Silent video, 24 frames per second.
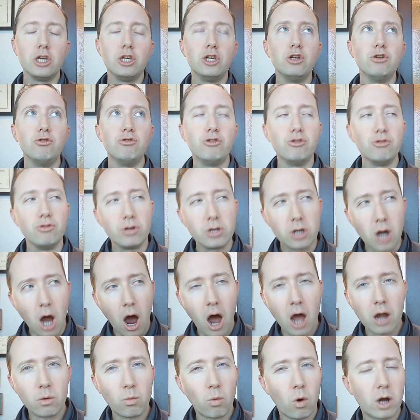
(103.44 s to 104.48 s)
you do
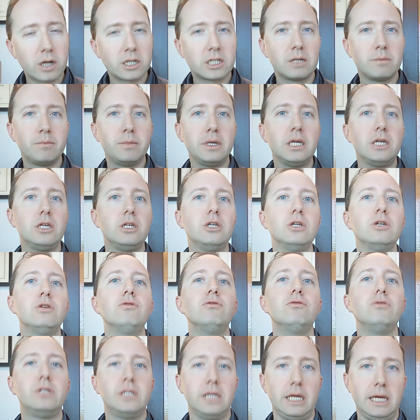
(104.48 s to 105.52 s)
not want to be
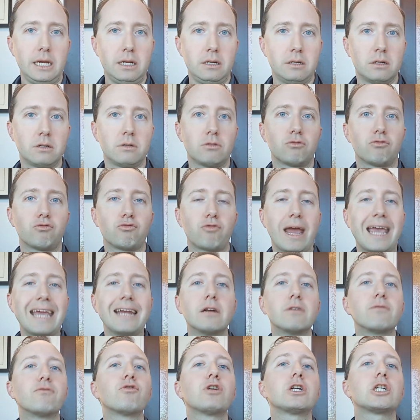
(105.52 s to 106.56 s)
using rate
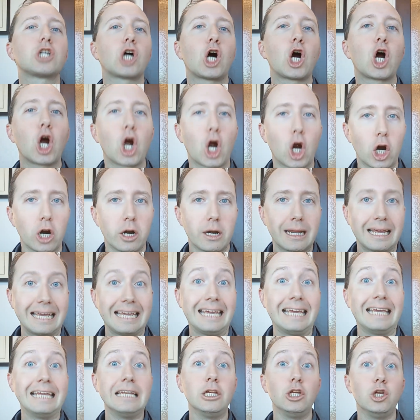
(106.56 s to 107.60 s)
of return
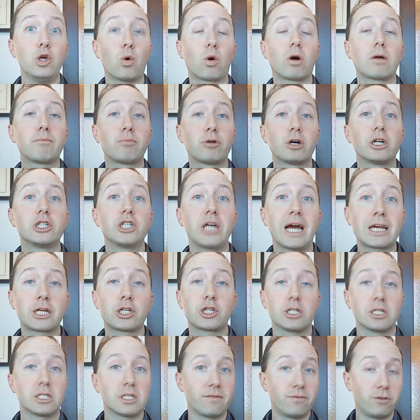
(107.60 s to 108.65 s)
in your
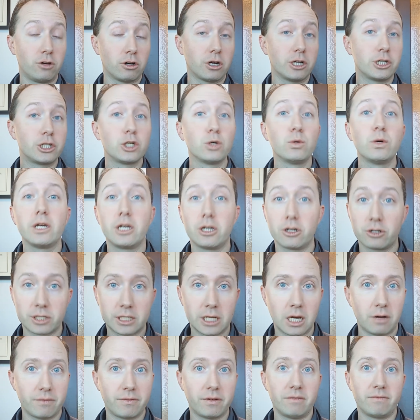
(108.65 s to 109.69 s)
projections. If you're a
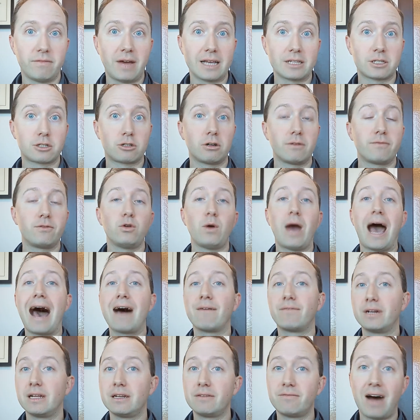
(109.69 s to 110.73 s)
do-it-yourself investor, if you
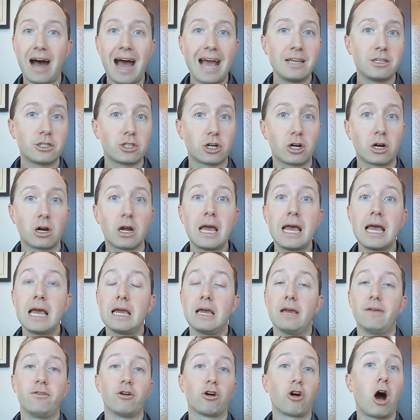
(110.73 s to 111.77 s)
have an advisor,
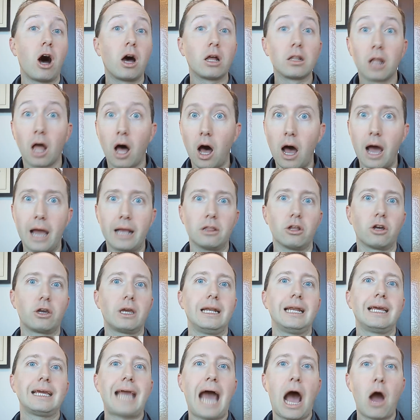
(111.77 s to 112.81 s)
if you're online
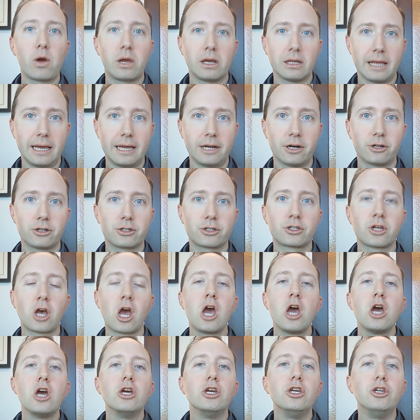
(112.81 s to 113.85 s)
looking at calculators,
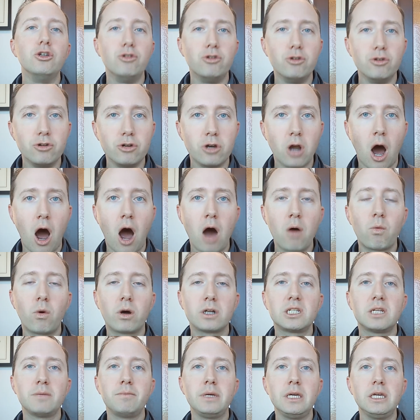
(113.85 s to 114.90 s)
you do not
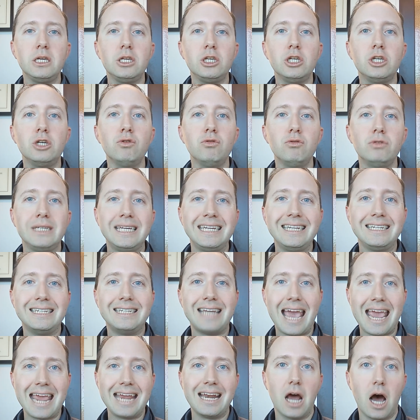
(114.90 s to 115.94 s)
want to be using
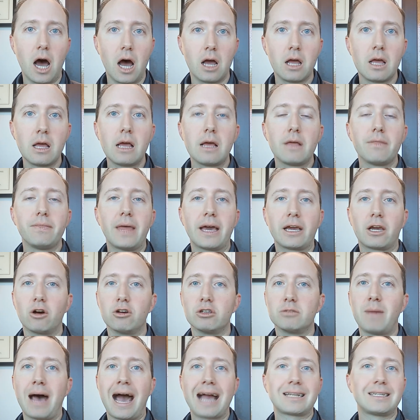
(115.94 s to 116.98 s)
data that
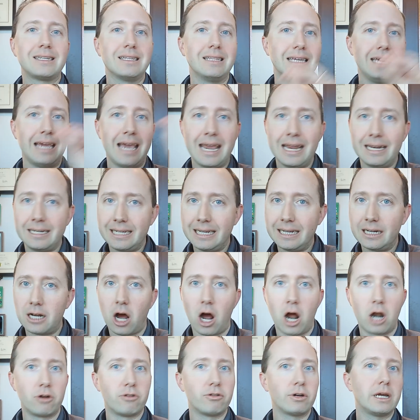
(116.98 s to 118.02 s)
goes back to the
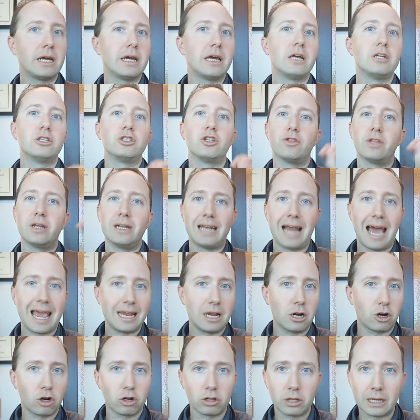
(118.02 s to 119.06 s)
1800s or
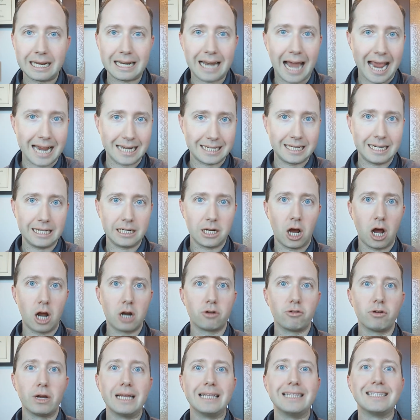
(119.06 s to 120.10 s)
the early
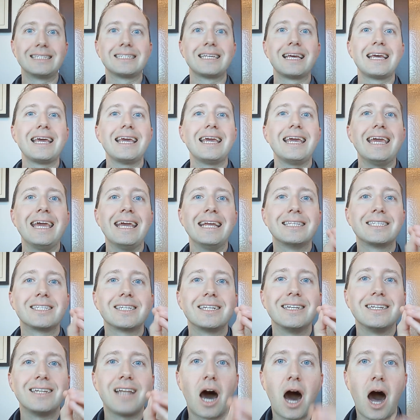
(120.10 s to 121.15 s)
1900s. It's
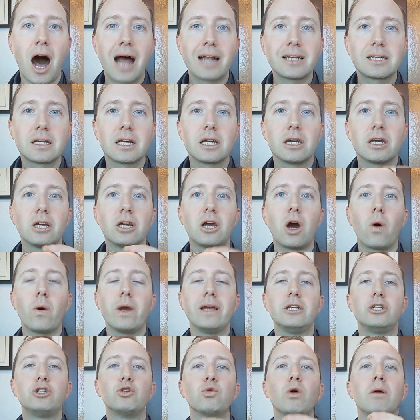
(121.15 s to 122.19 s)
not
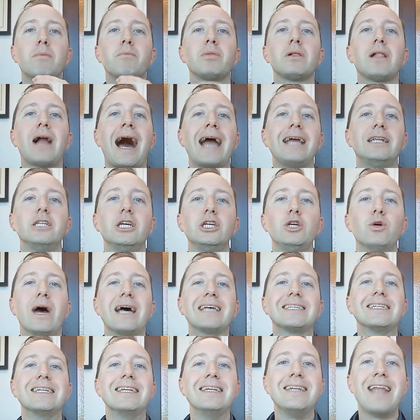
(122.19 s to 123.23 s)
going to apply to you. It
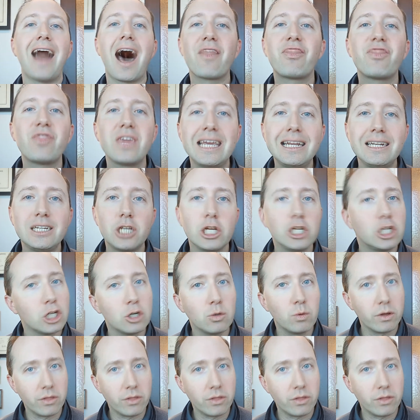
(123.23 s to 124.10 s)
has nothing to do